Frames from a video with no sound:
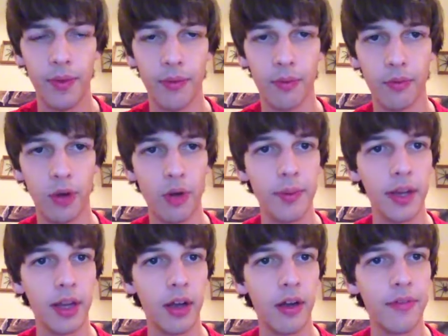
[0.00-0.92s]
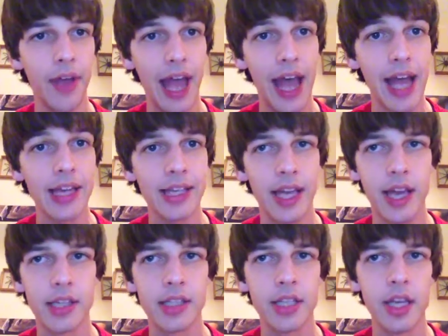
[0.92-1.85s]
roaming of H.A.T
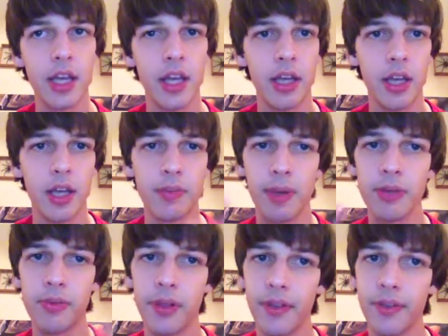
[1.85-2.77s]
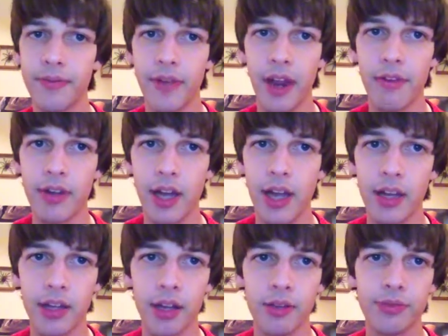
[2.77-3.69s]
decks, especially if every
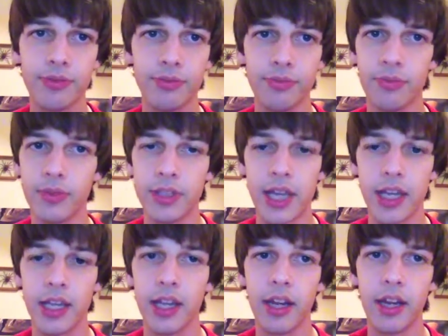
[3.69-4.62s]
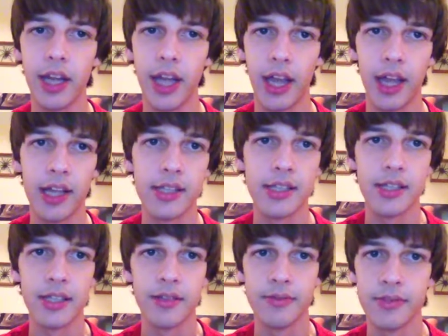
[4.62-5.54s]
deck does taking in hands
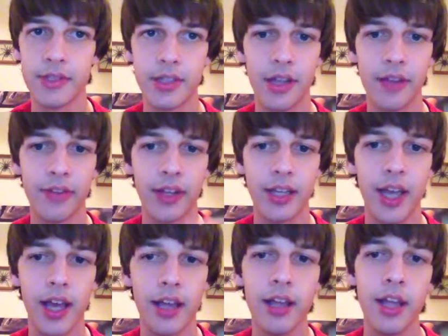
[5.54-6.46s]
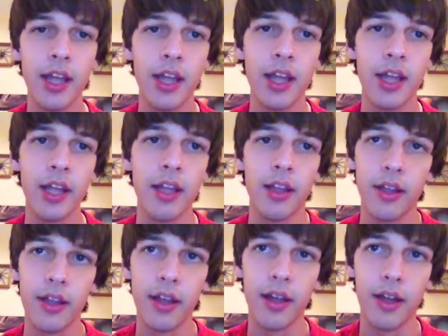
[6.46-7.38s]
and stuff like that.
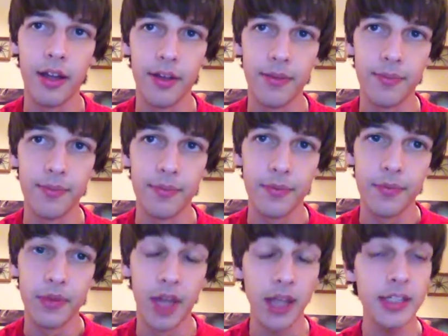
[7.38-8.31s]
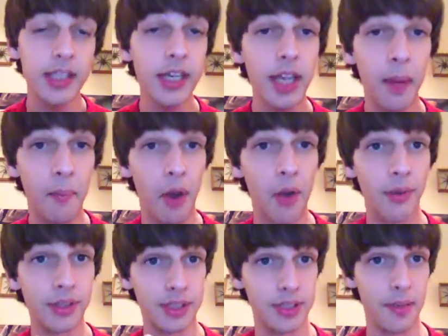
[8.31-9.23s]
Not saying that
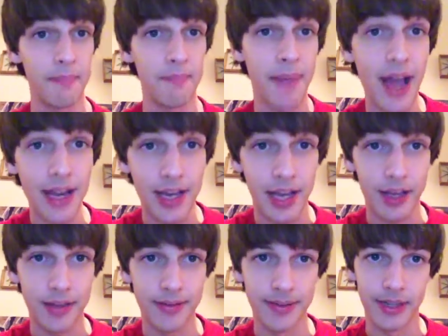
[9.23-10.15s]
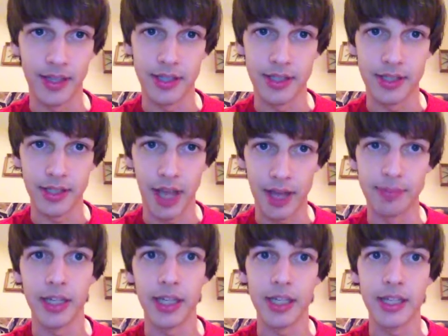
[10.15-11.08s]
Mermails is a bad deck, because I
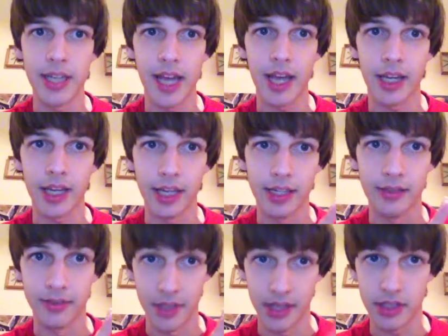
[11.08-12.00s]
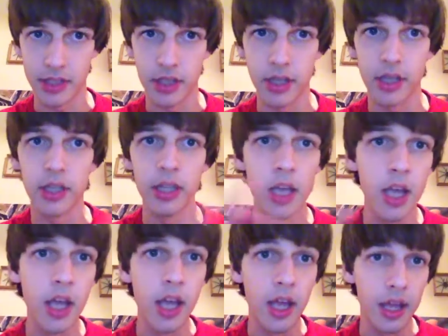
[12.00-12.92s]
played the deck and it's good.
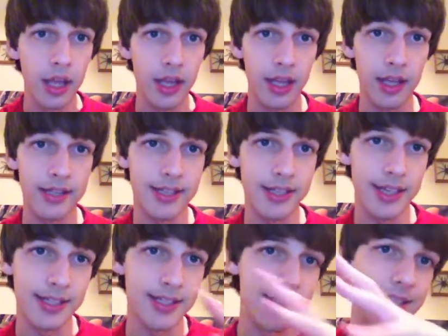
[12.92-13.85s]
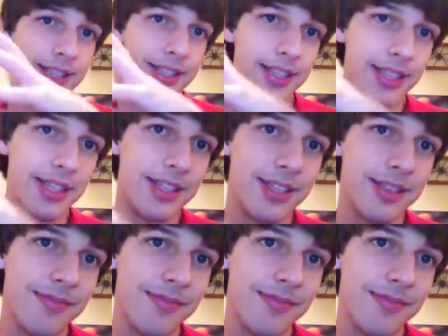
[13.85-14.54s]
It's just the